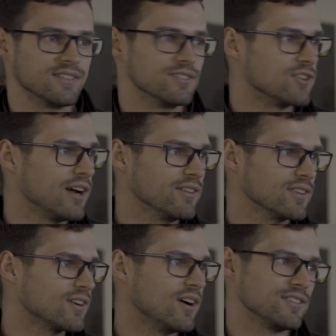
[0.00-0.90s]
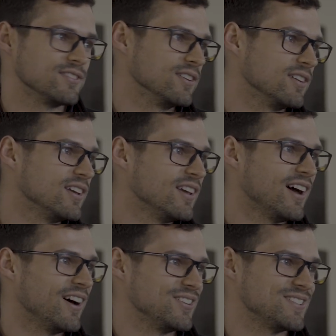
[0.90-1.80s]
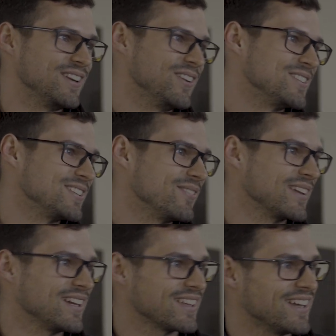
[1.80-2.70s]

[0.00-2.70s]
and driving the cars, how do you say no to something like